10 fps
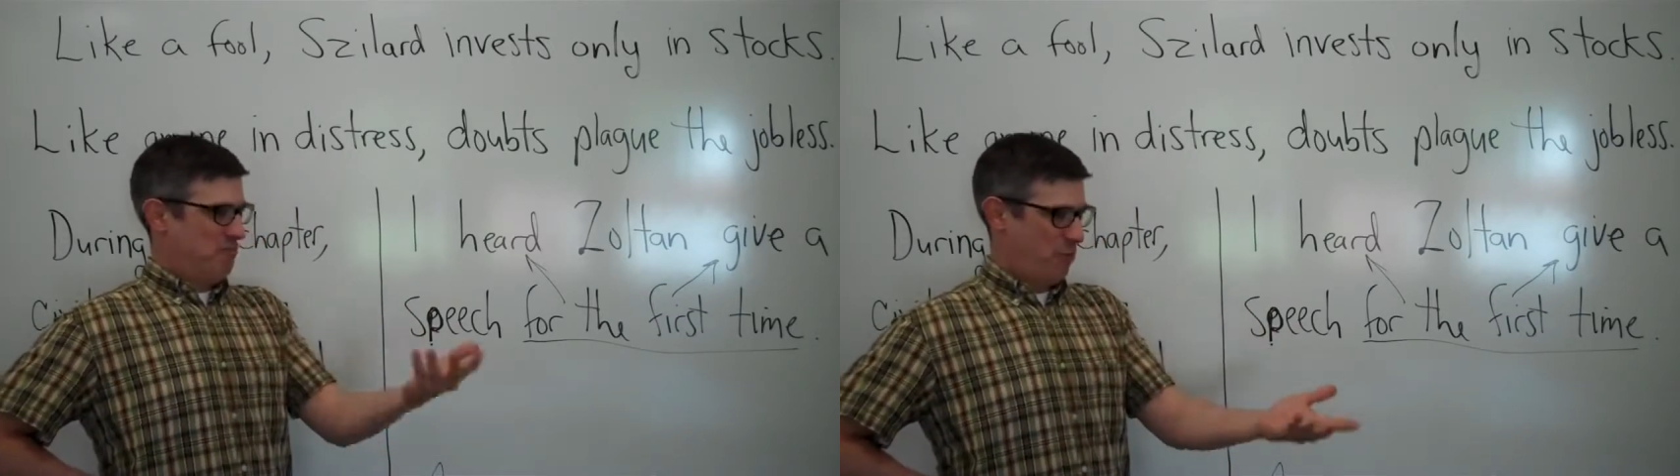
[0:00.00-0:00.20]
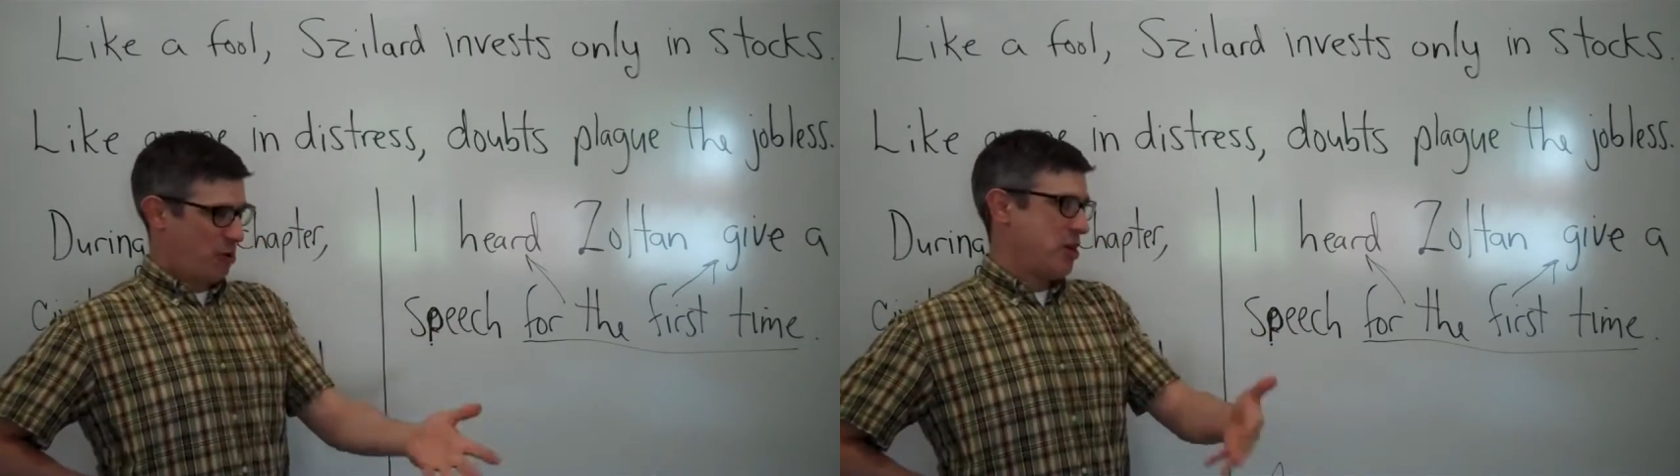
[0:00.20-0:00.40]

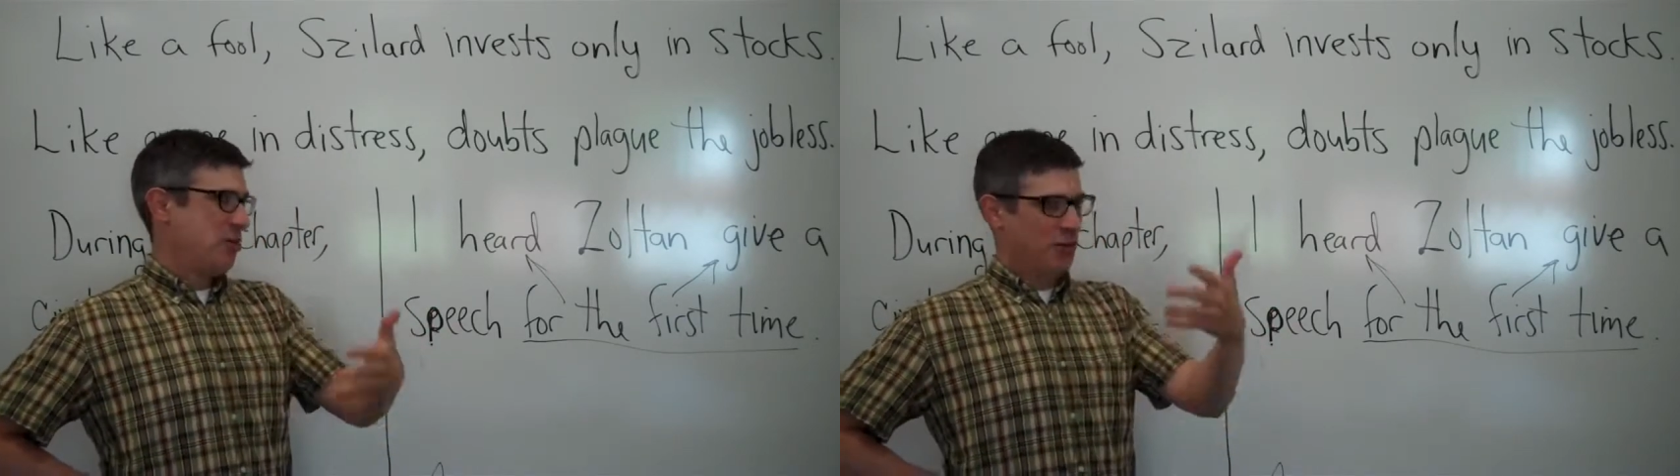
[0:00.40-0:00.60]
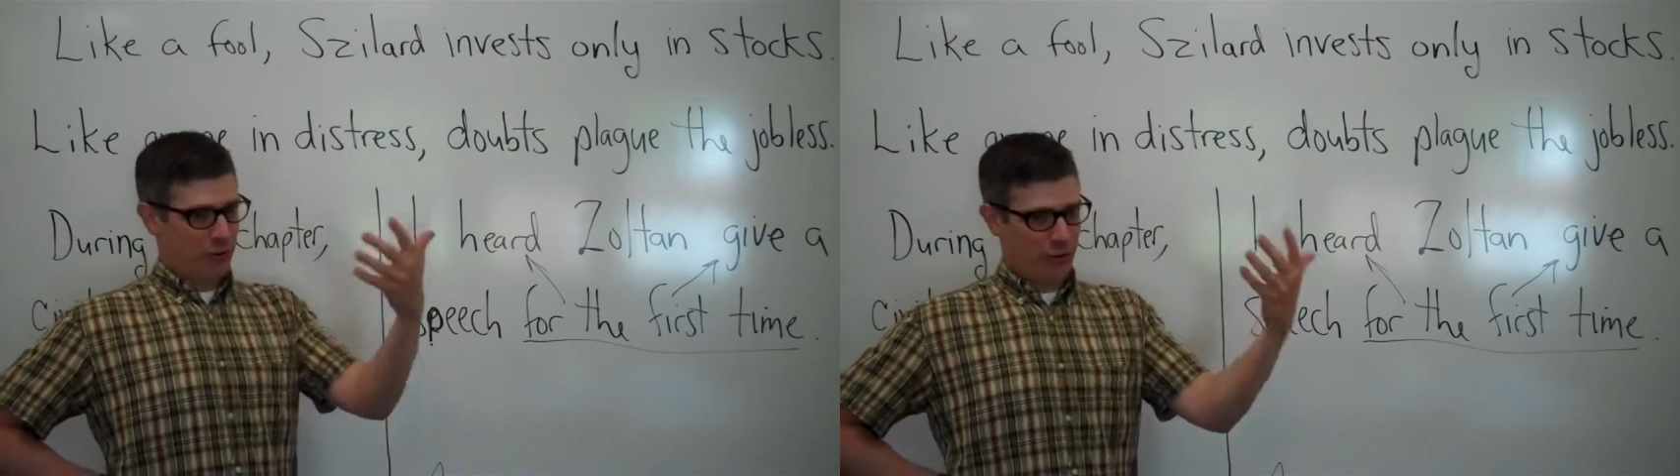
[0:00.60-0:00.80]
for
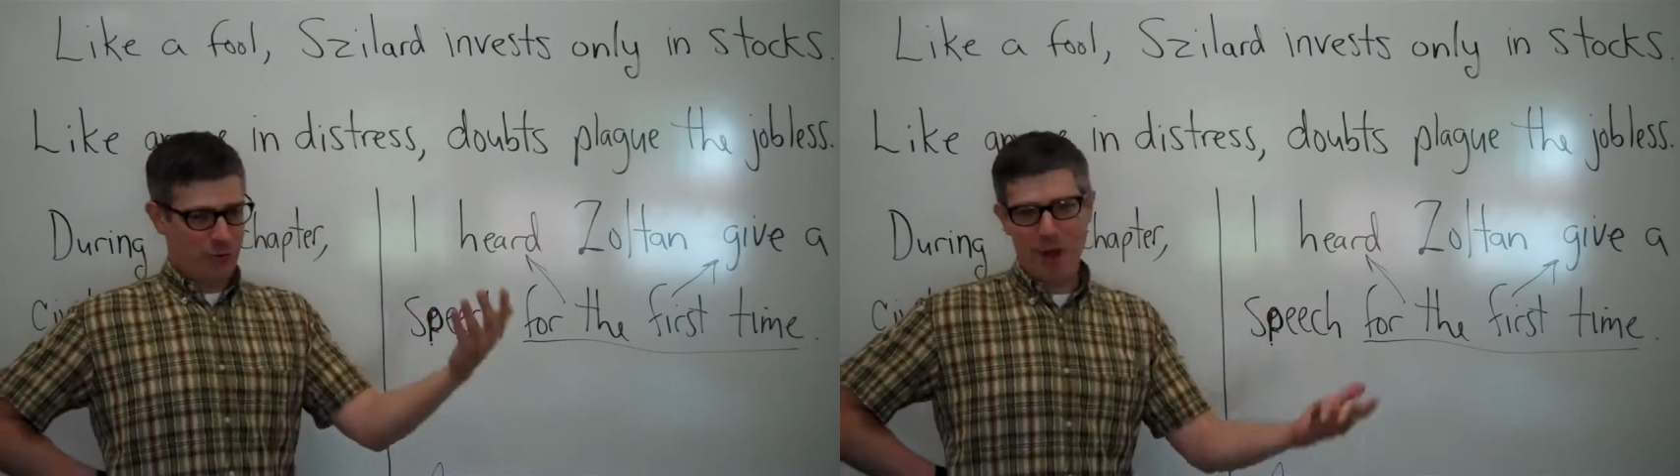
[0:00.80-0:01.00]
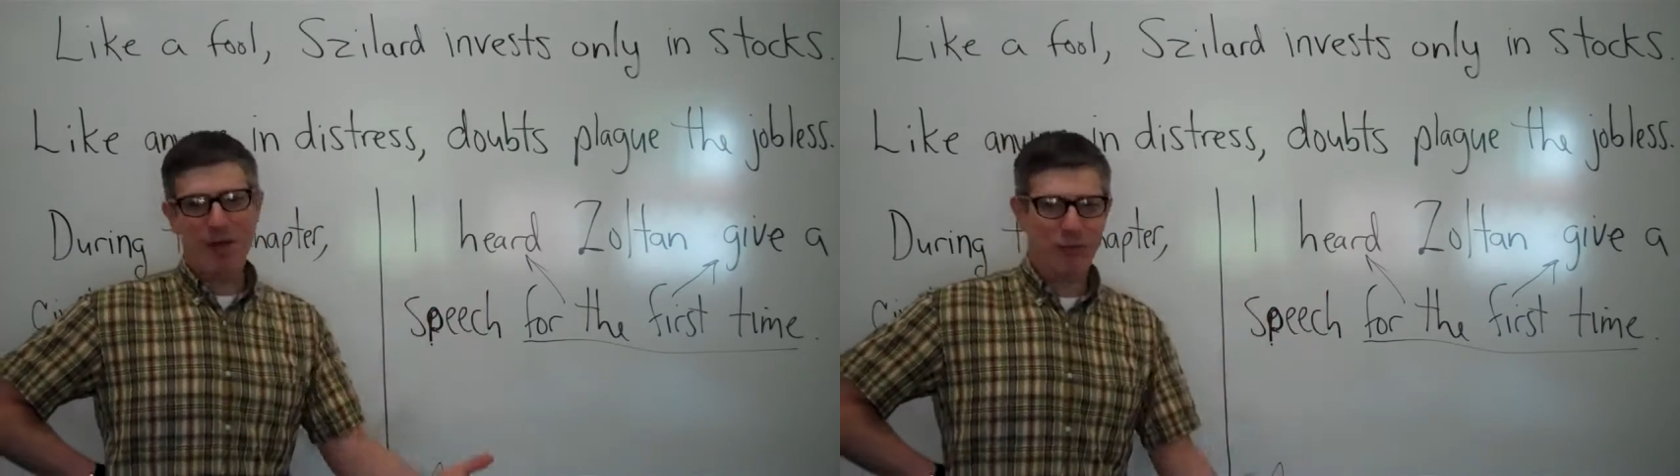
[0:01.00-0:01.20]
years
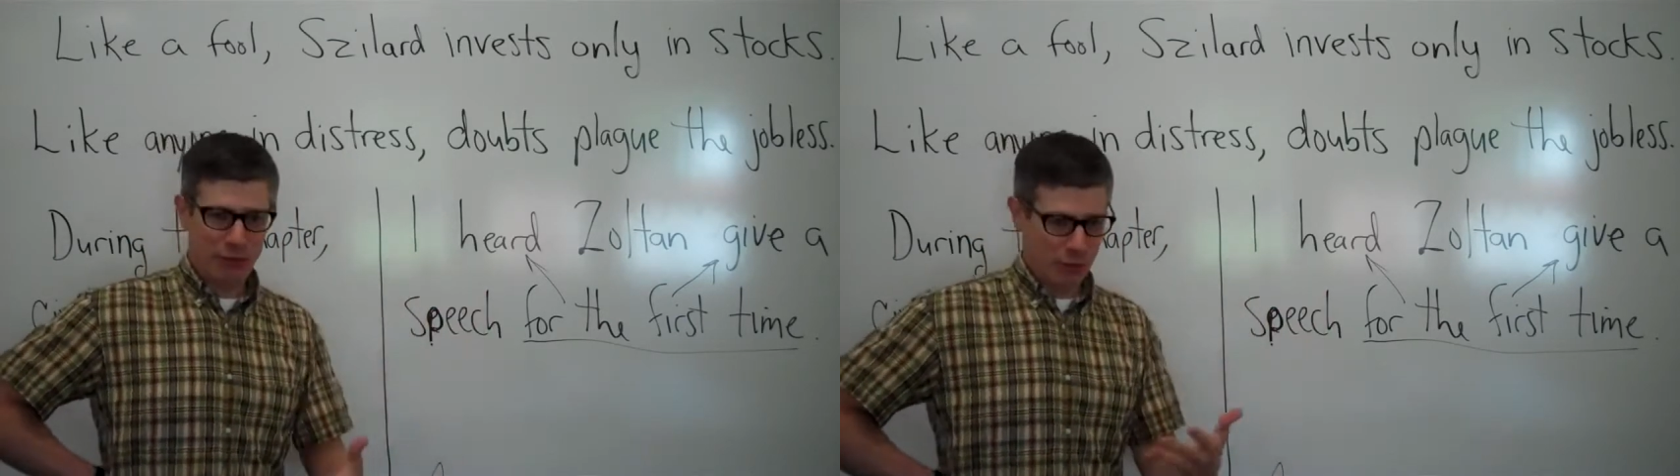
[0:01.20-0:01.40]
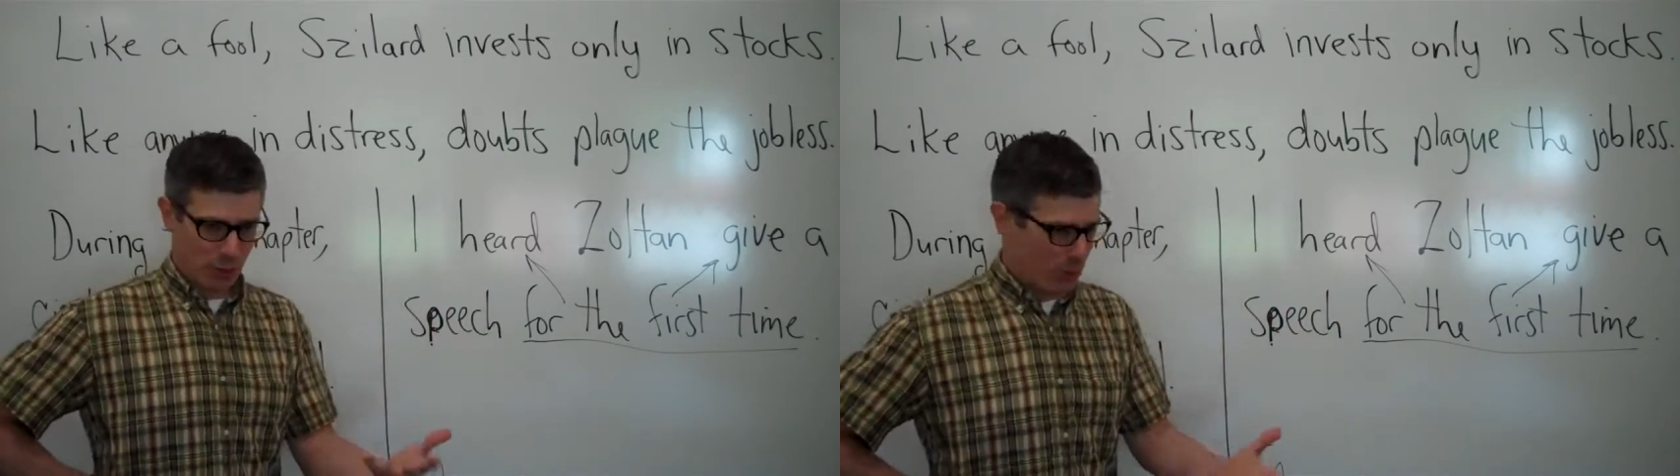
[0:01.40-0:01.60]
or
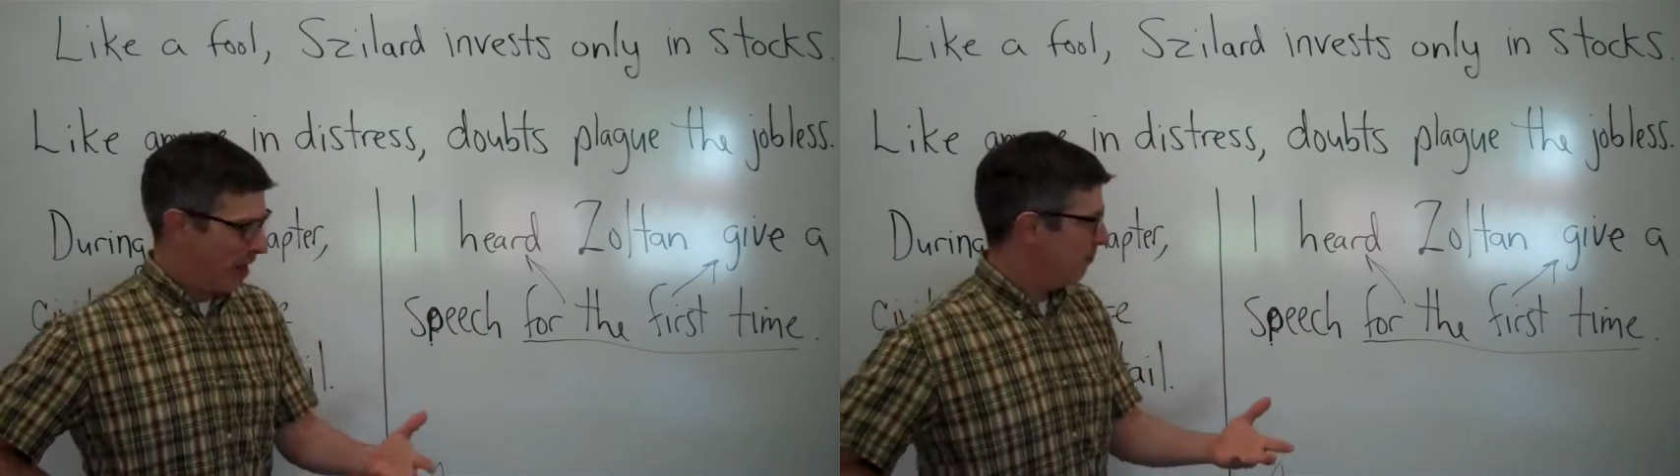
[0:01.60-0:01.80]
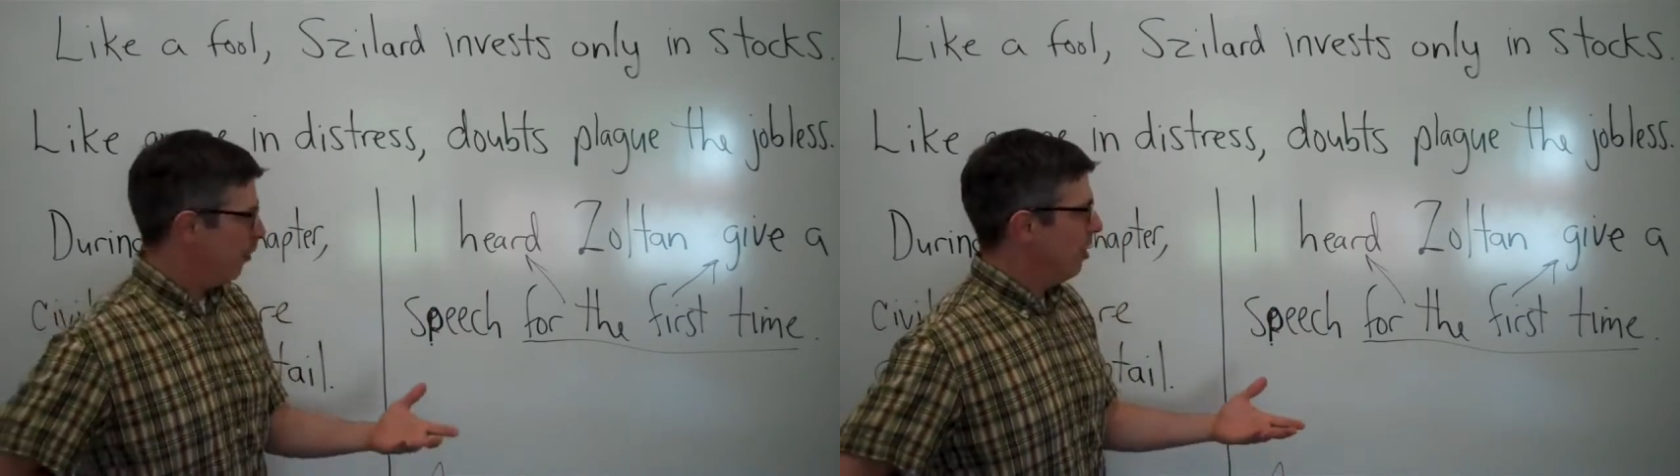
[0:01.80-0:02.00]
months or
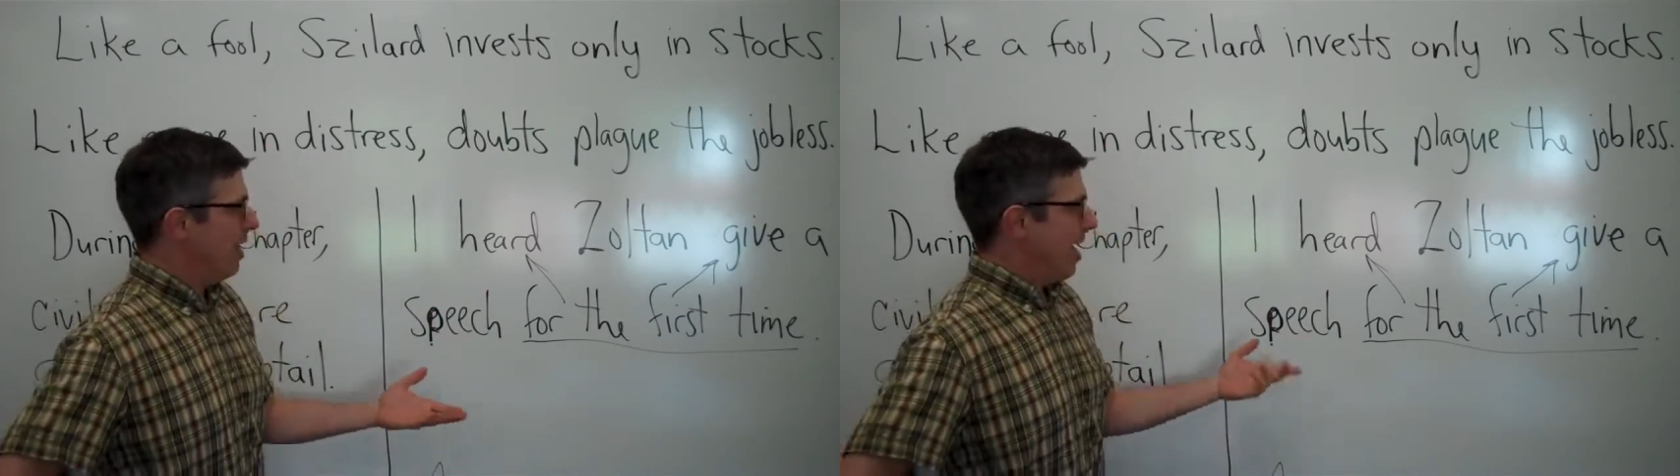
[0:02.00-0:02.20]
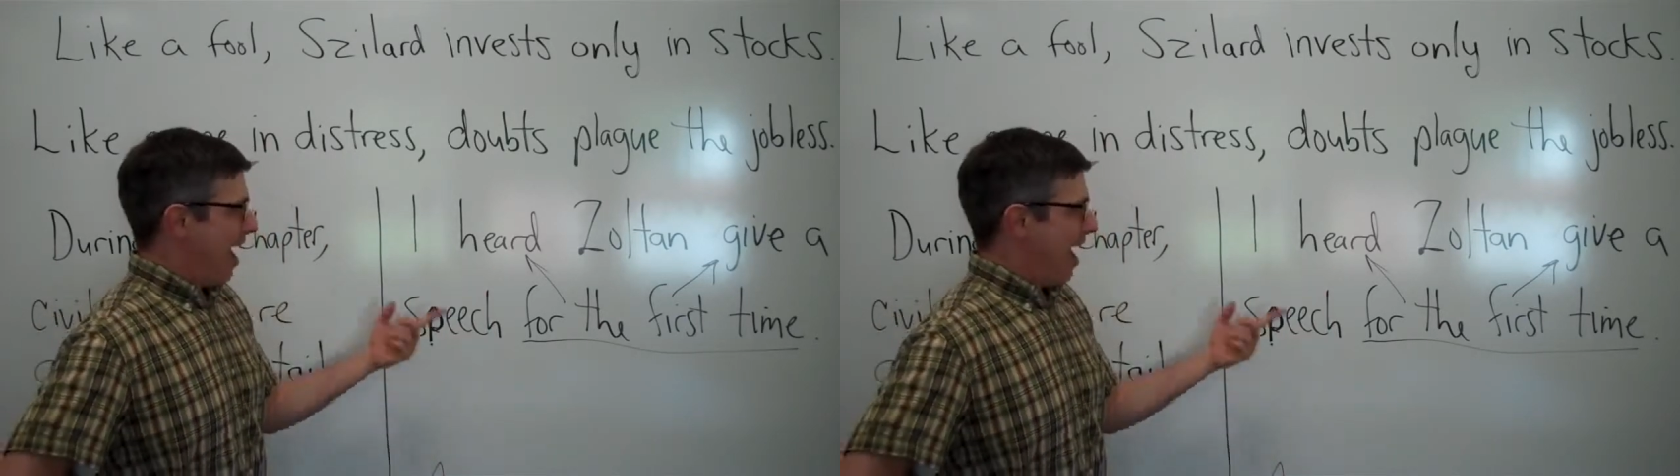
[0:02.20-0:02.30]
whatever,